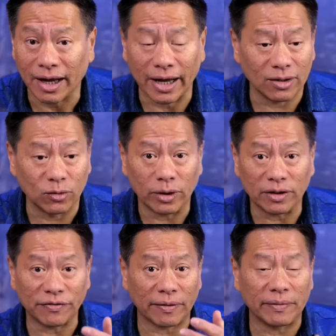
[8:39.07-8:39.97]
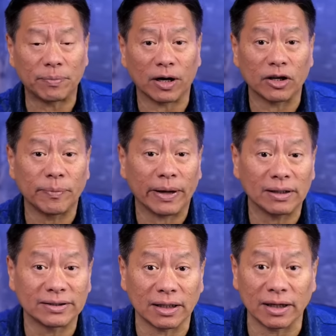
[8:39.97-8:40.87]
And we were at the family party, you
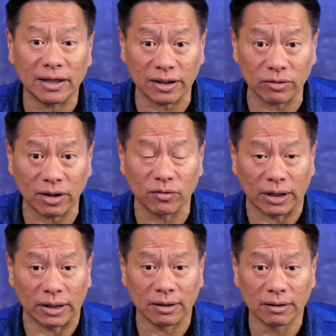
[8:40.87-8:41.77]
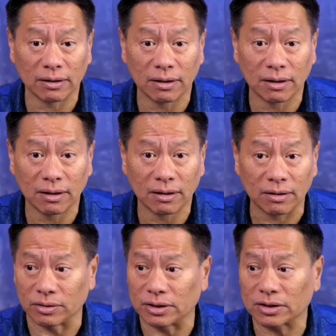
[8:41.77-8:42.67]
barely said anything to anybody.
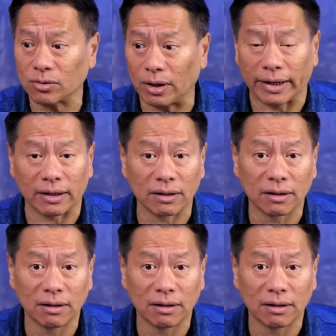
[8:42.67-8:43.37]
You were just quiet.